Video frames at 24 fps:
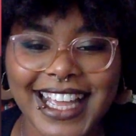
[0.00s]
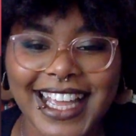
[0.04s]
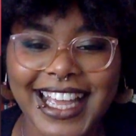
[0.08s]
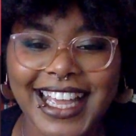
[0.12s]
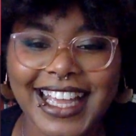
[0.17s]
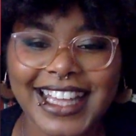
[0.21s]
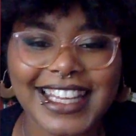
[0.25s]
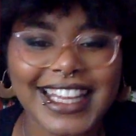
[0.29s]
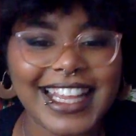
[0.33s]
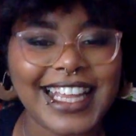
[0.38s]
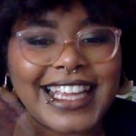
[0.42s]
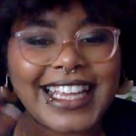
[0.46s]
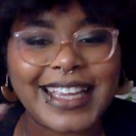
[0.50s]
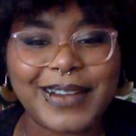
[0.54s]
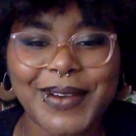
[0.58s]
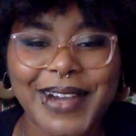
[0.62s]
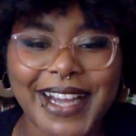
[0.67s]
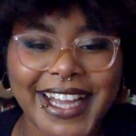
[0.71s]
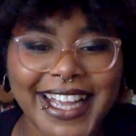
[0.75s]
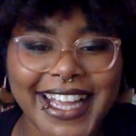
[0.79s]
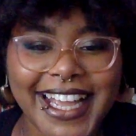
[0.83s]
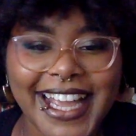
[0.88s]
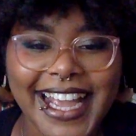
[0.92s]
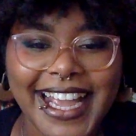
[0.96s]
and like
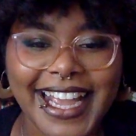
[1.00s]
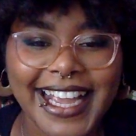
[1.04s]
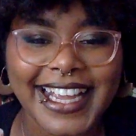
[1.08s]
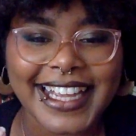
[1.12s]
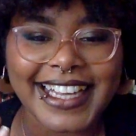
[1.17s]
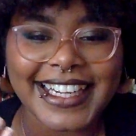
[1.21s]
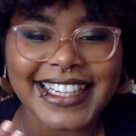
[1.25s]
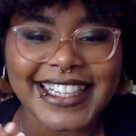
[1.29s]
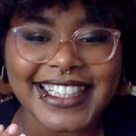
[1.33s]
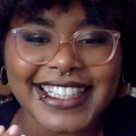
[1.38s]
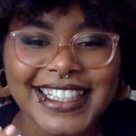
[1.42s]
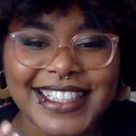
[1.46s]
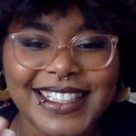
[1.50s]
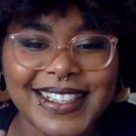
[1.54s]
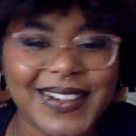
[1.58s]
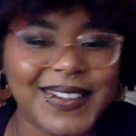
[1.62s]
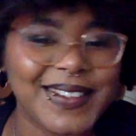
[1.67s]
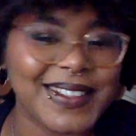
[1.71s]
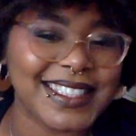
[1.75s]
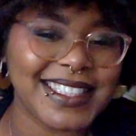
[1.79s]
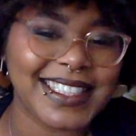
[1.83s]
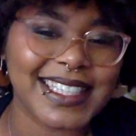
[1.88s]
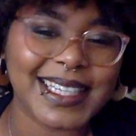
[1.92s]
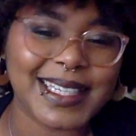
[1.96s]
YA
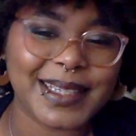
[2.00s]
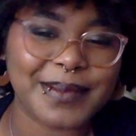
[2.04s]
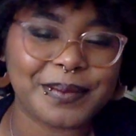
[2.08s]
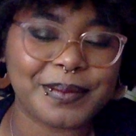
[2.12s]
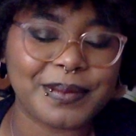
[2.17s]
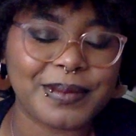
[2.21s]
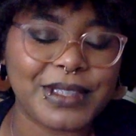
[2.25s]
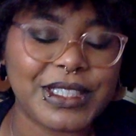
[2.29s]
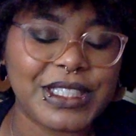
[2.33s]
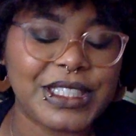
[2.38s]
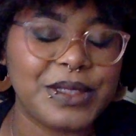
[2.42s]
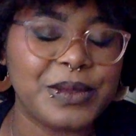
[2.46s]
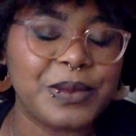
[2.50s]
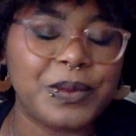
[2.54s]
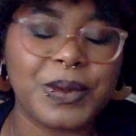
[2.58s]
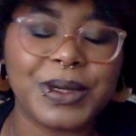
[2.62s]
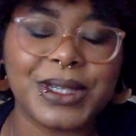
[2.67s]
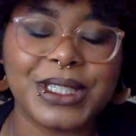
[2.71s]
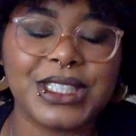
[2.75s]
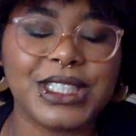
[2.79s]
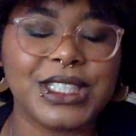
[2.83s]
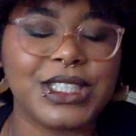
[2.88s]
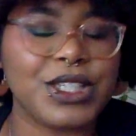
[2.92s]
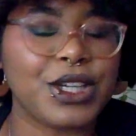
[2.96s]
don't seem to
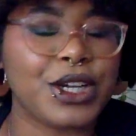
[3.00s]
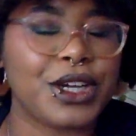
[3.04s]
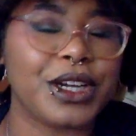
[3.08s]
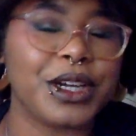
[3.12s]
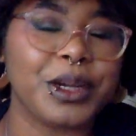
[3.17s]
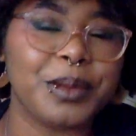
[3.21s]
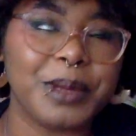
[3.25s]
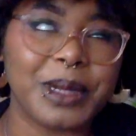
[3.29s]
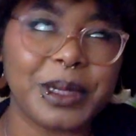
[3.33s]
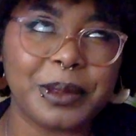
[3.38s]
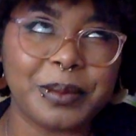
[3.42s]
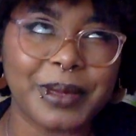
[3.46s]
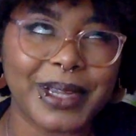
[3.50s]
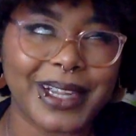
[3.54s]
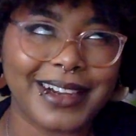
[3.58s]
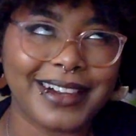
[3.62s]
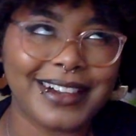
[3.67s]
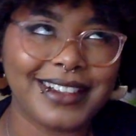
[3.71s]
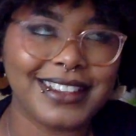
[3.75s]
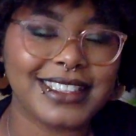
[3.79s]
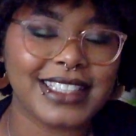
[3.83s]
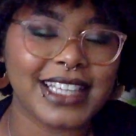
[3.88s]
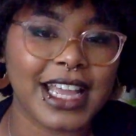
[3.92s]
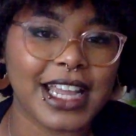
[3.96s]
want to talk about parents.